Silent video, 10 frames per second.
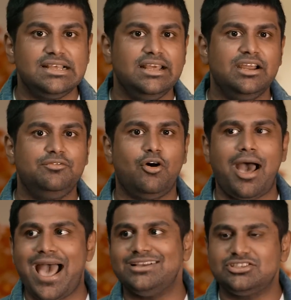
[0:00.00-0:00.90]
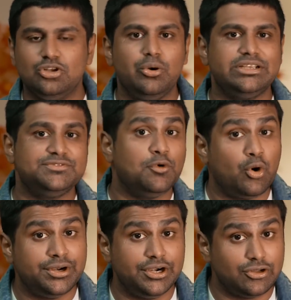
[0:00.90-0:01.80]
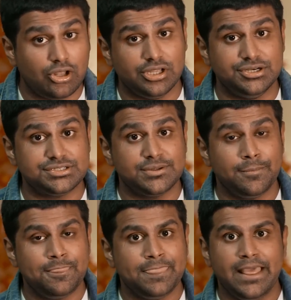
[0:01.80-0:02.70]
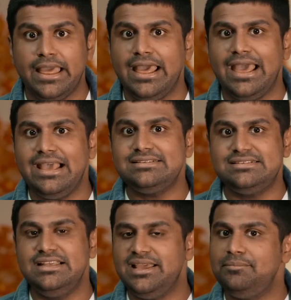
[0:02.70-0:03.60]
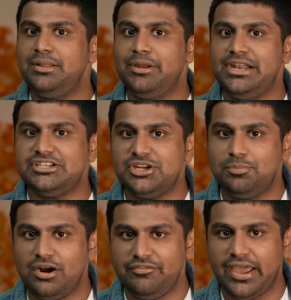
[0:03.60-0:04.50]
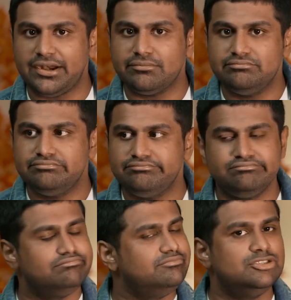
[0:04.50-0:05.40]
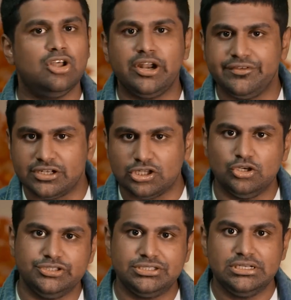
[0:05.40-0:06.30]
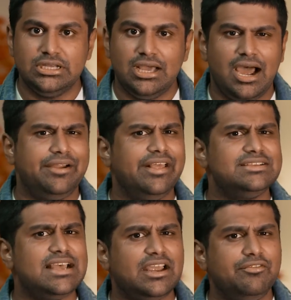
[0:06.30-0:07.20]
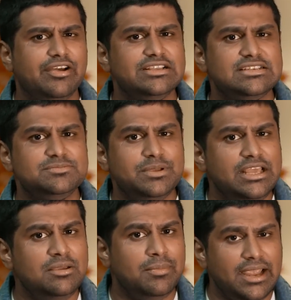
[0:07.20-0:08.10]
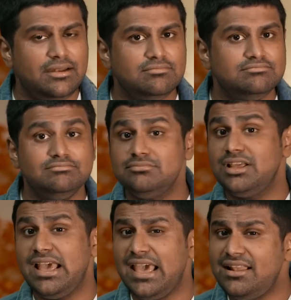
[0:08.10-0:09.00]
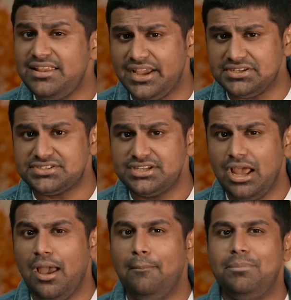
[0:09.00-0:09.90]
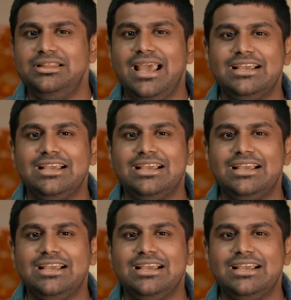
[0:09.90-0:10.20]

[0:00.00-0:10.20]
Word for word: selling it for as low as $400. Is the implementation perfect? Not even close. Are there sacrifices being made? Hell yes. But the